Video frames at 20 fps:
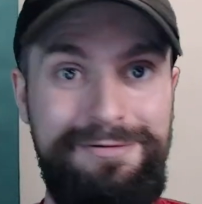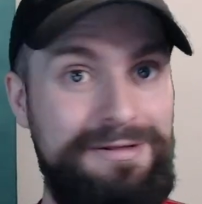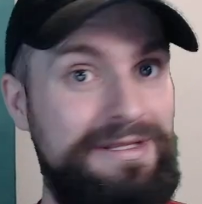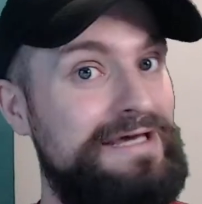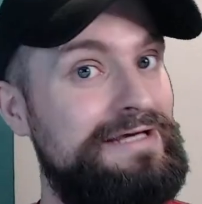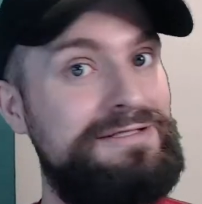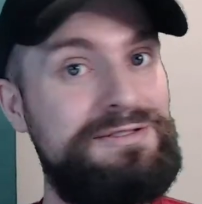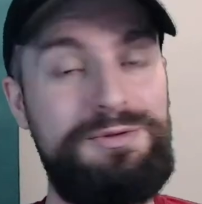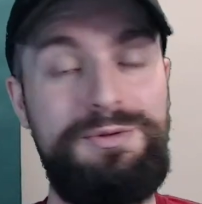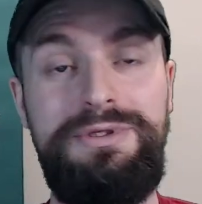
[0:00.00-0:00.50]

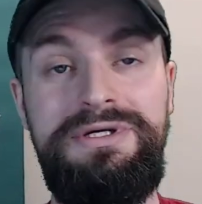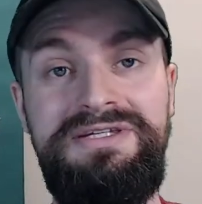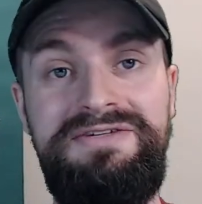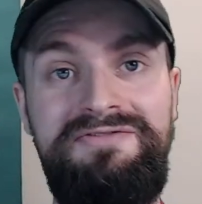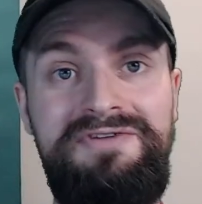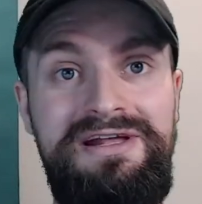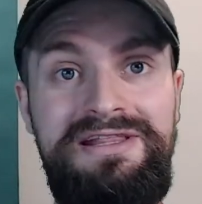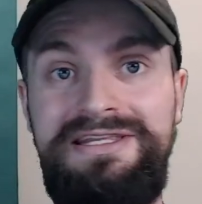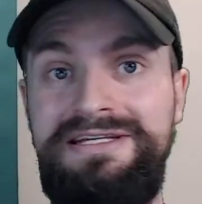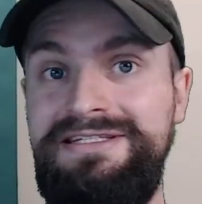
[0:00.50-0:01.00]
That's always
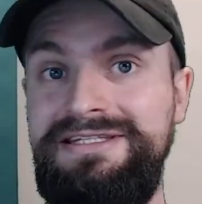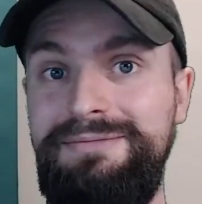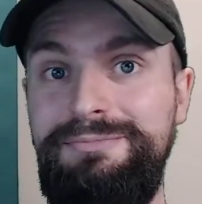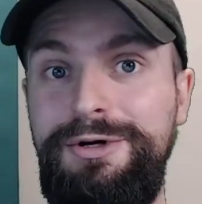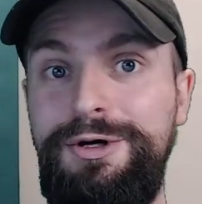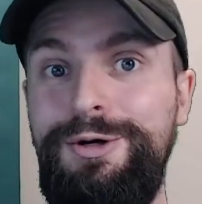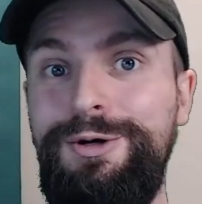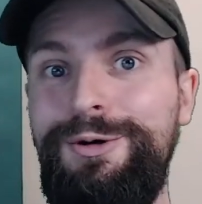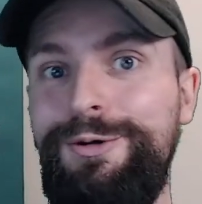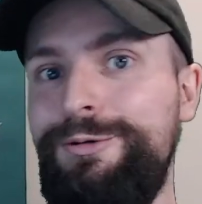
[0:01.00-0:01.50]
fun. There's some
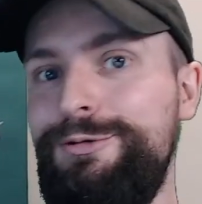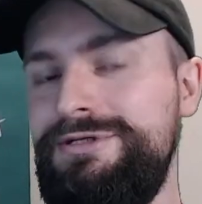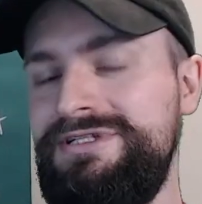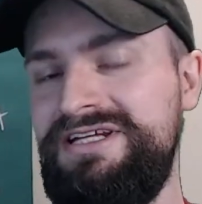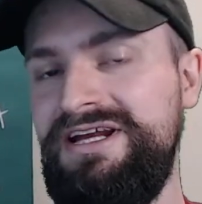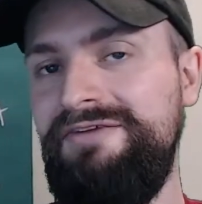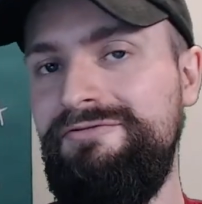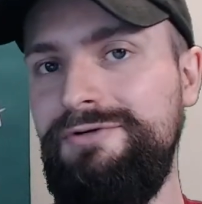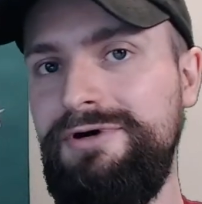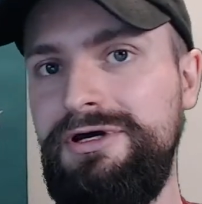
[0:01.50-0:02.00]
cool
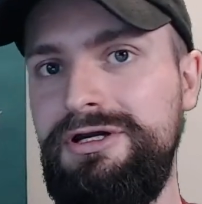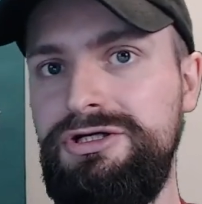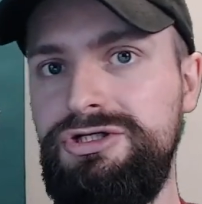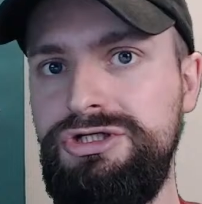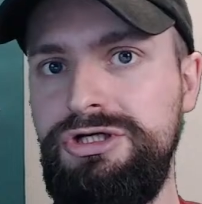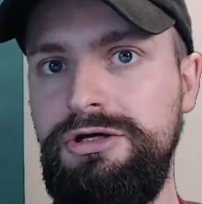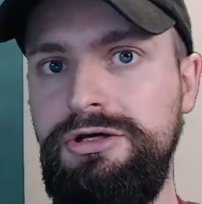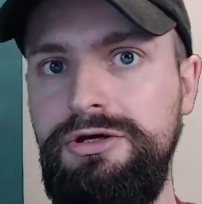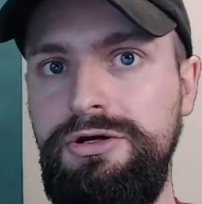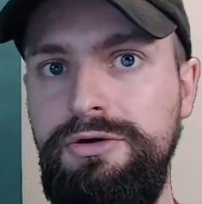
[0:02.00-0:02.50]
stuff we're going to
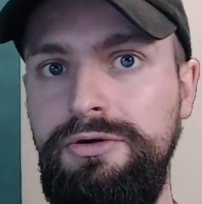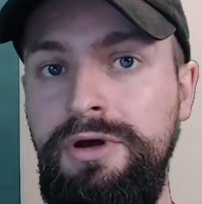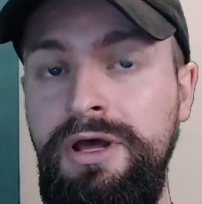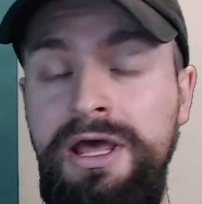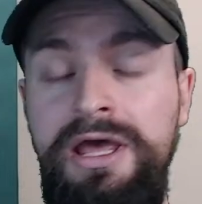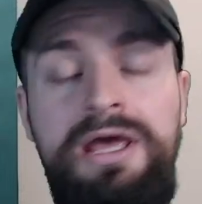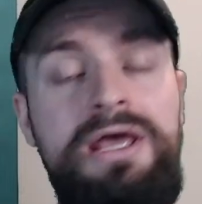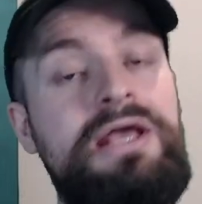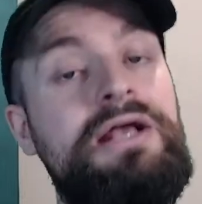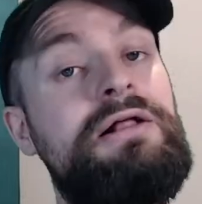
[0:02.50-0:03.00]
show you,
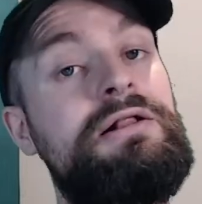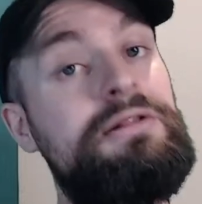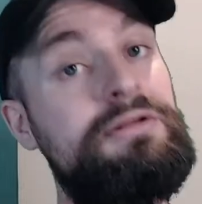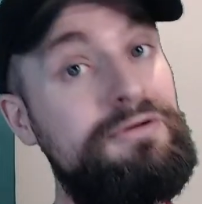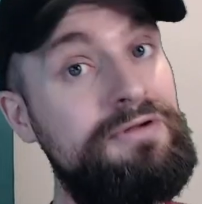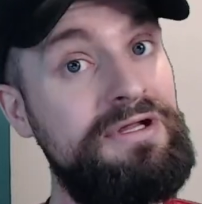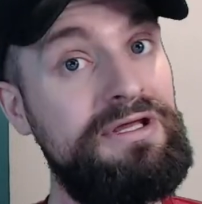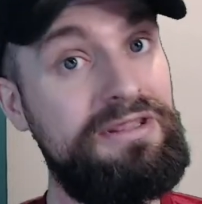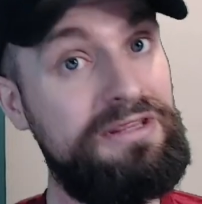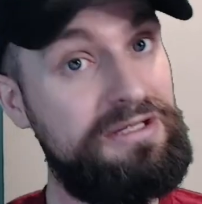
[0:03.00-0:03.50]

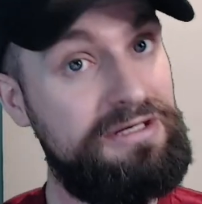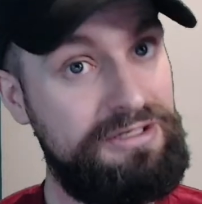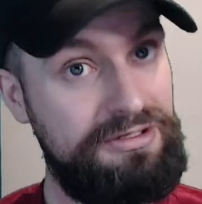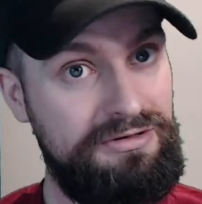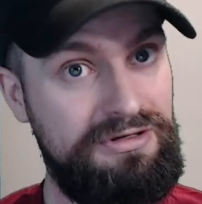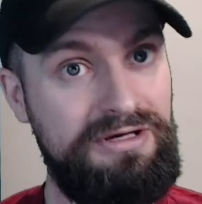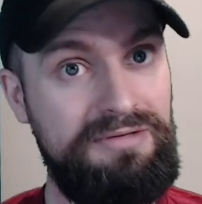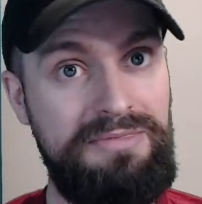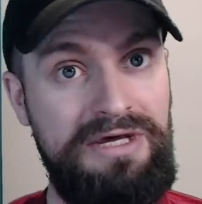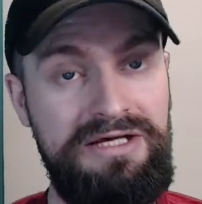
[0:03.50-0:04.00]
including the new
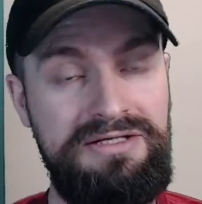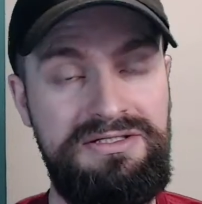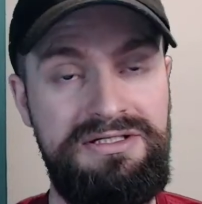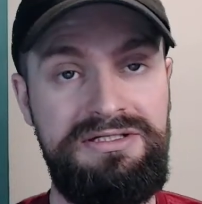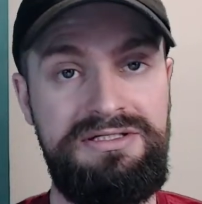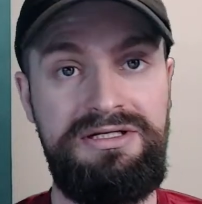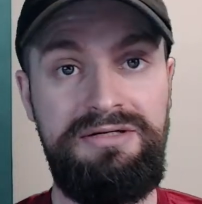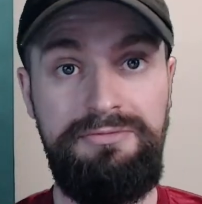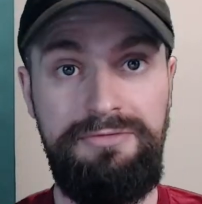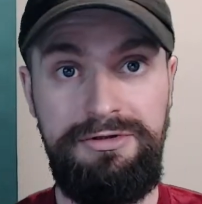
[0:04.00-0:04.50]
email
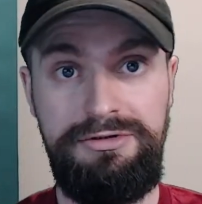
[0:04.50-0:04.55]
system.